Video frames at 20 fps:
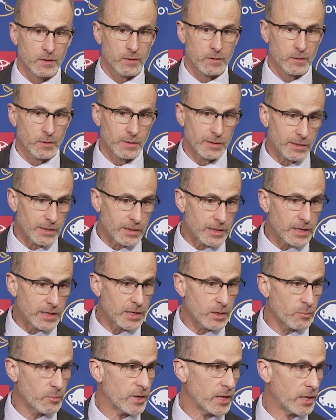a
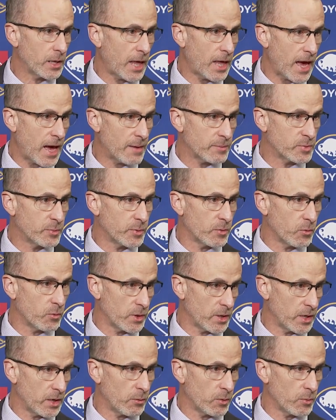little bit of lapse, but
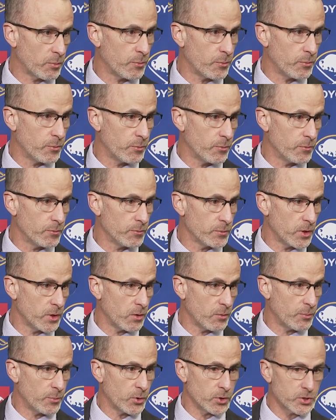when they were,
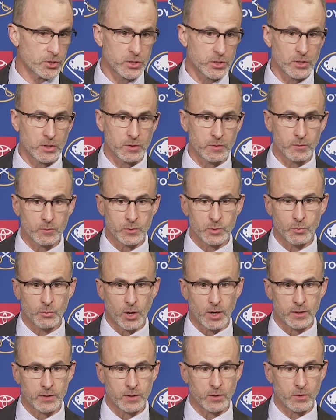pushed and it was
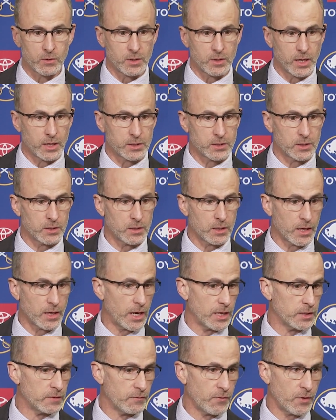brought to their attention, the
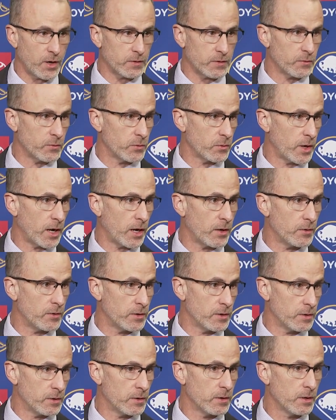guys fought through it hard
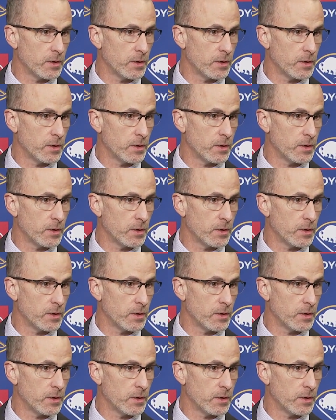and,